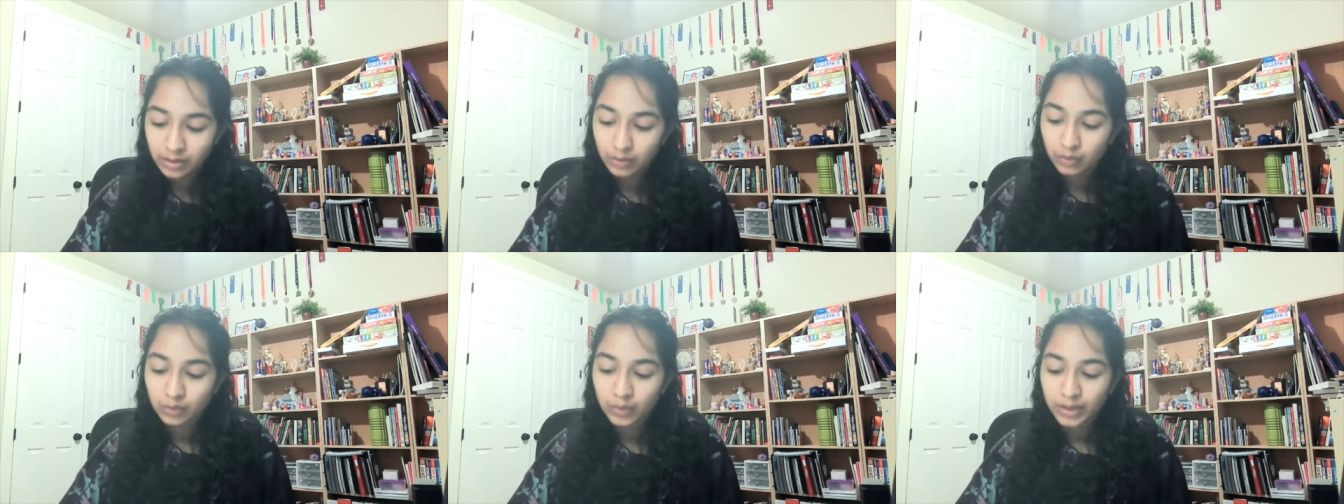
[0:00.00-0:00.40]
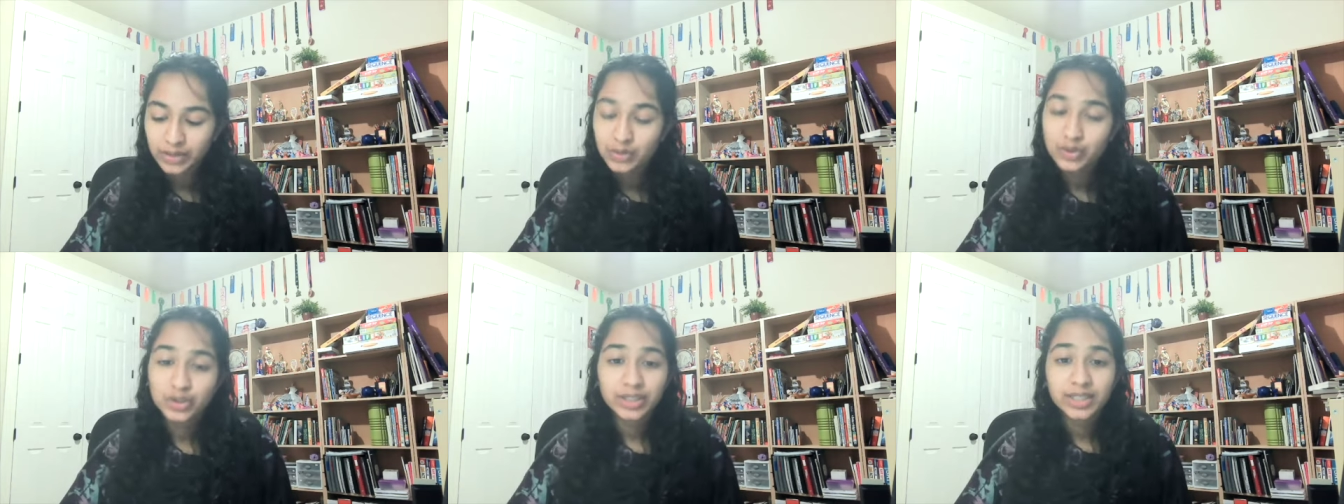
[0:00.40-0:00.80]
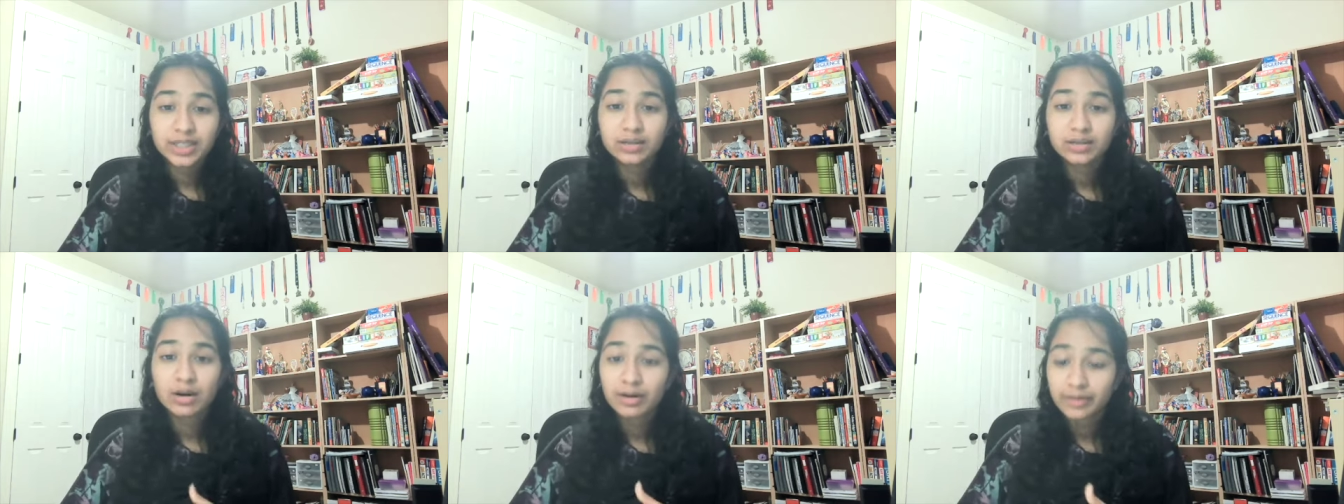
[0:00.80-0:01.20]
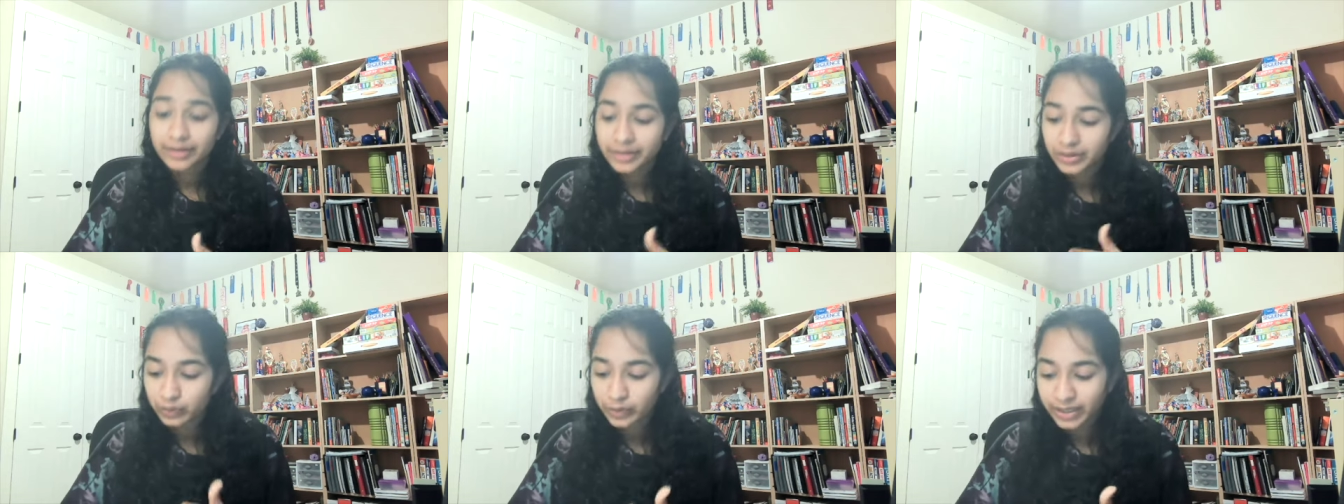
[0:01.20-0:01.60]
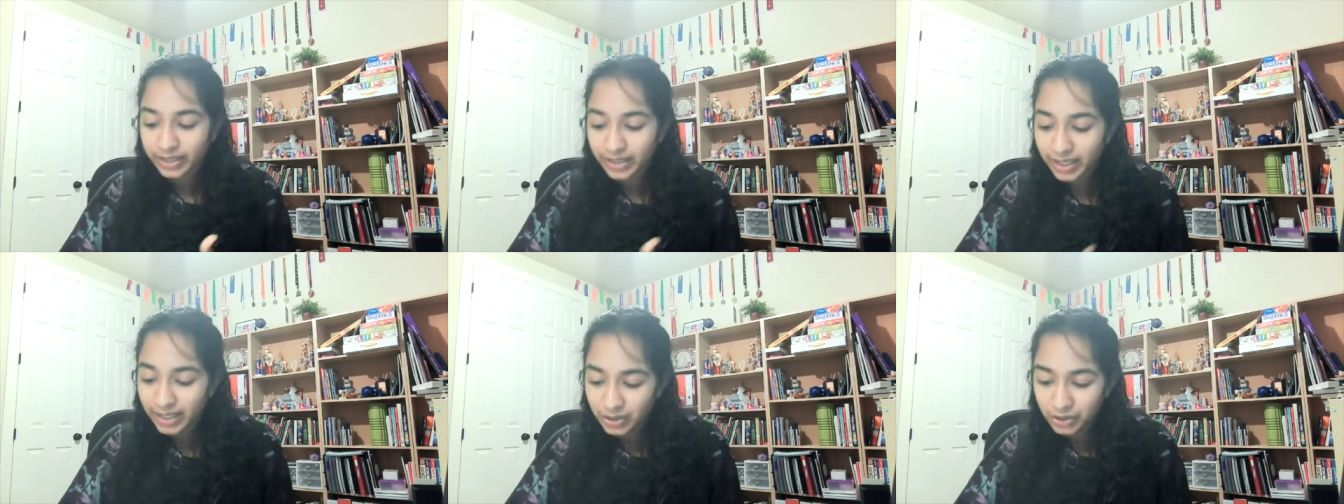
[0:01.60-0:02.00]
which can cause
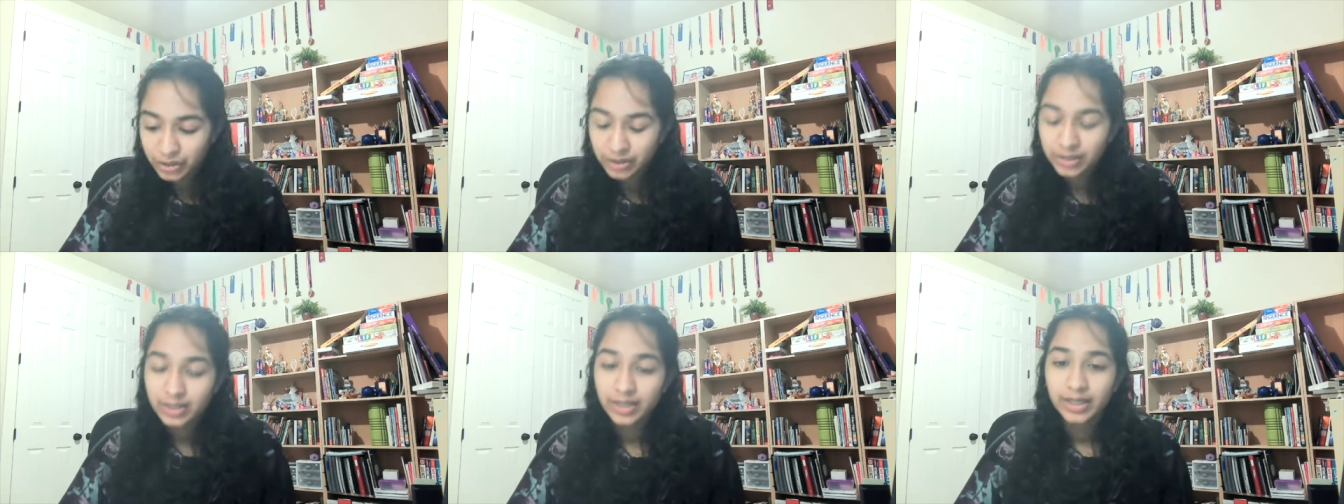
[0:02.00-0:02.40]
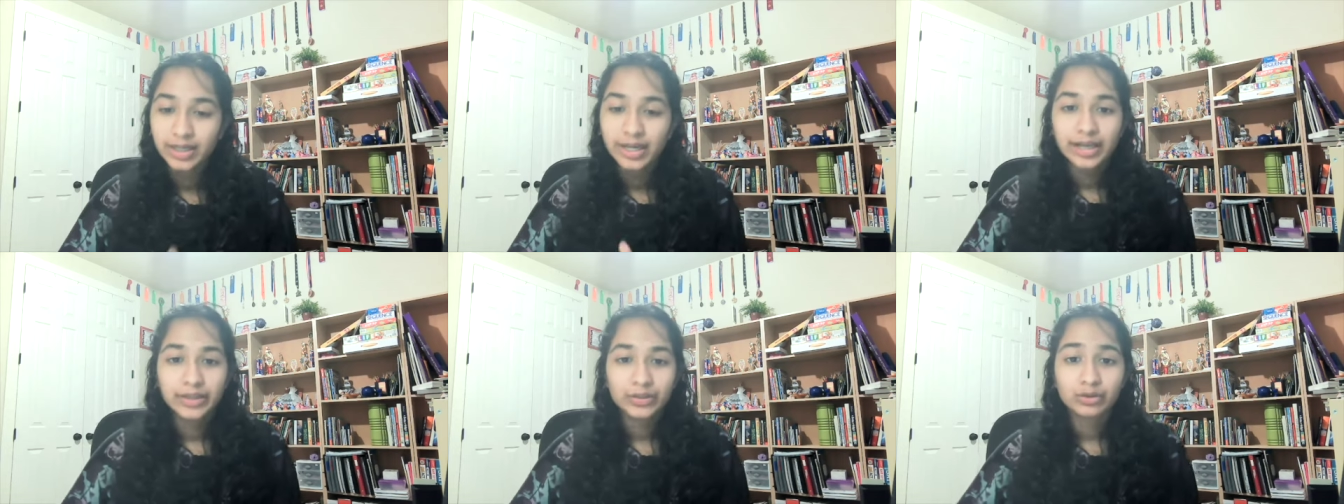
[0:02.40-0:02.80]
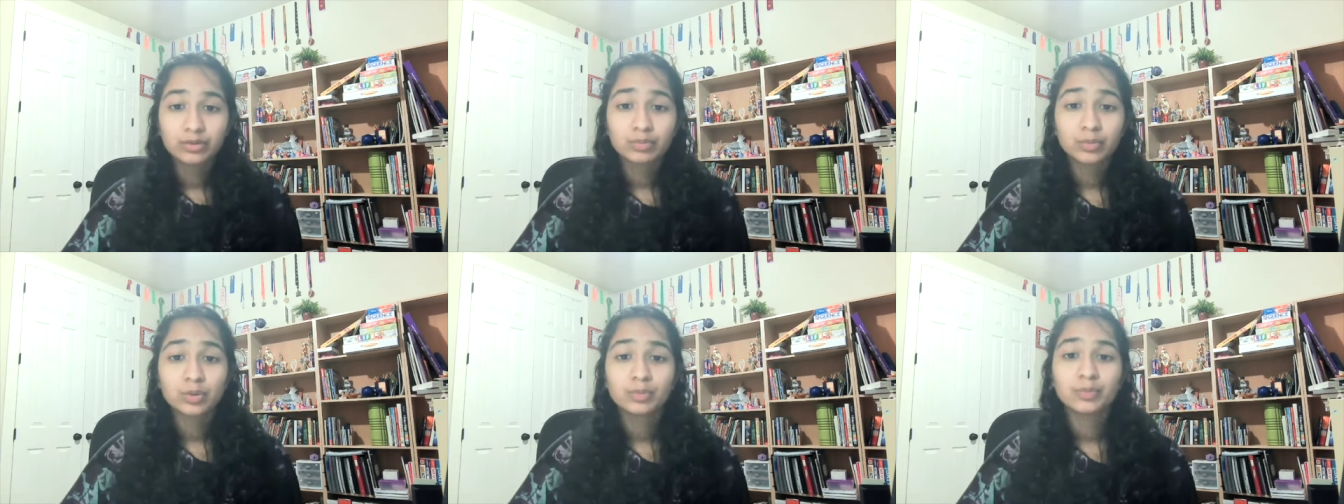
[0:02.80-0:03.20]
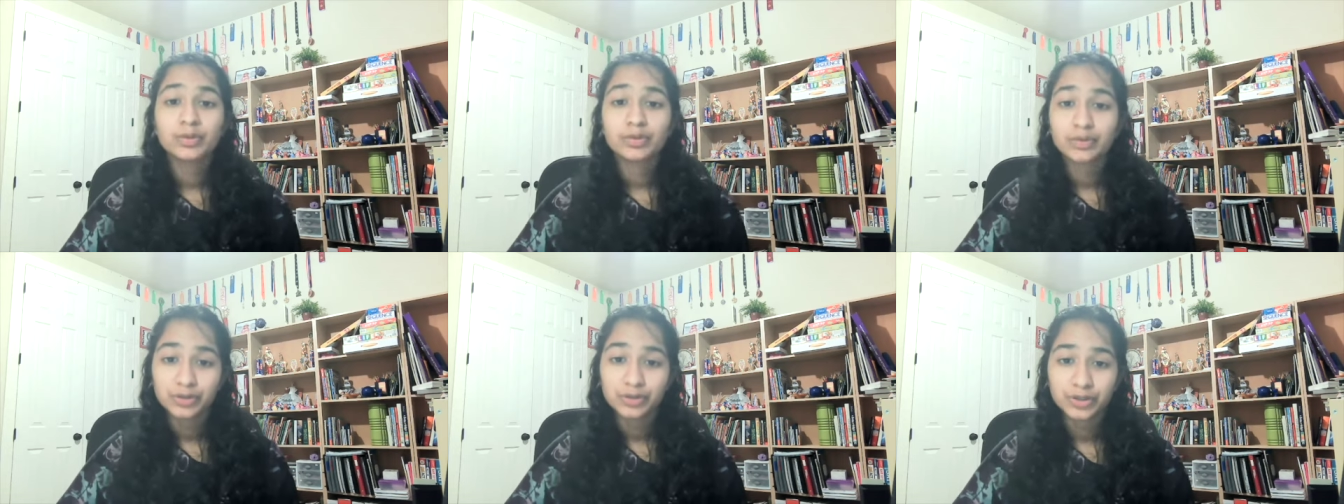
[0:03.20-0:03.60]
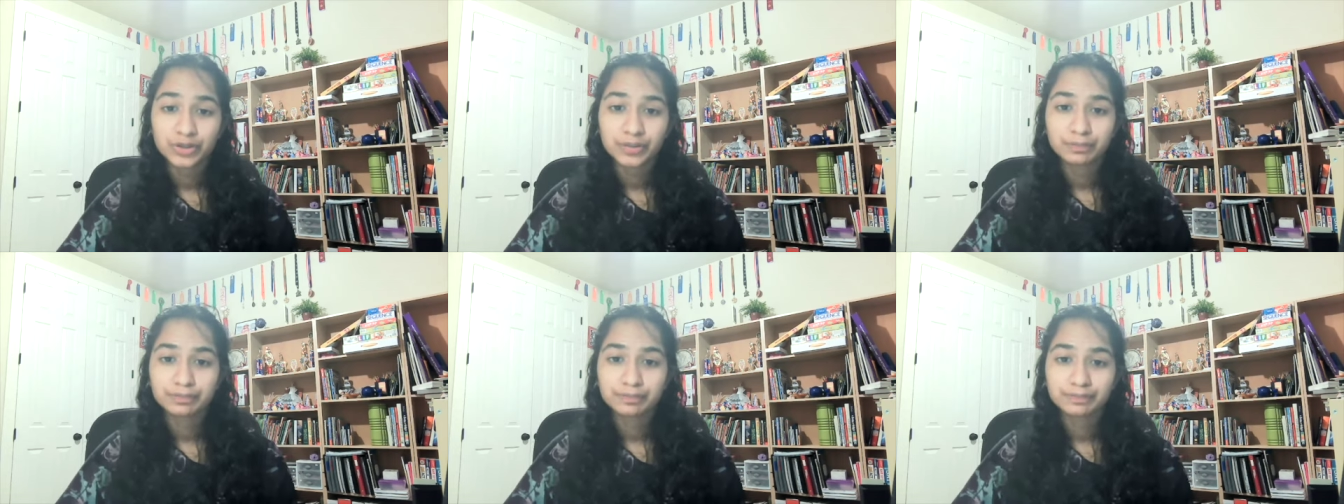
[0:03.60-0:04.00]
radiation and thermal
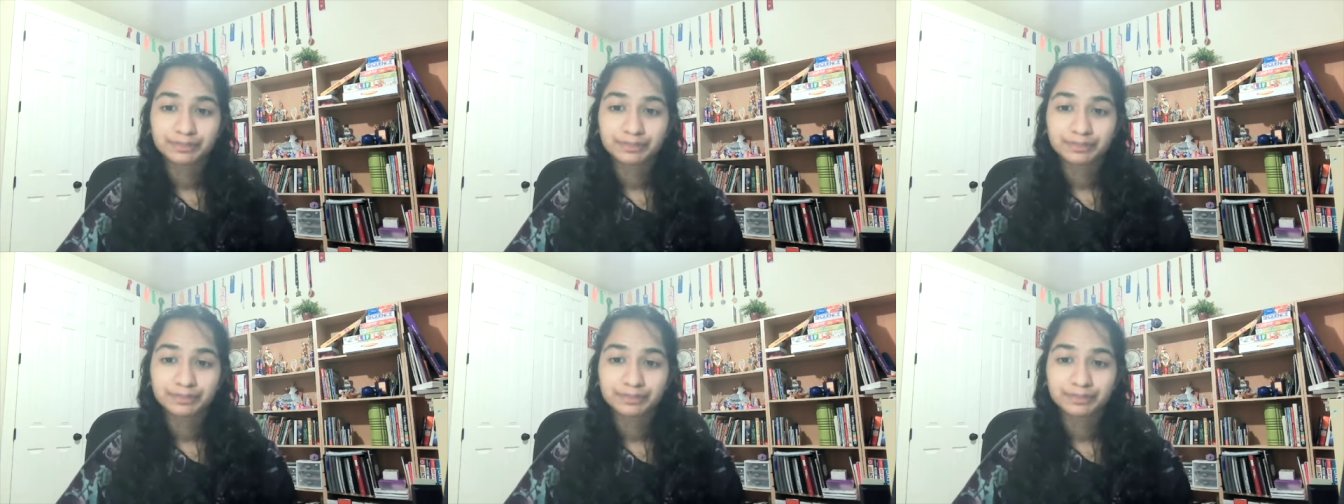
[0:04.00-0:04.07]
pollution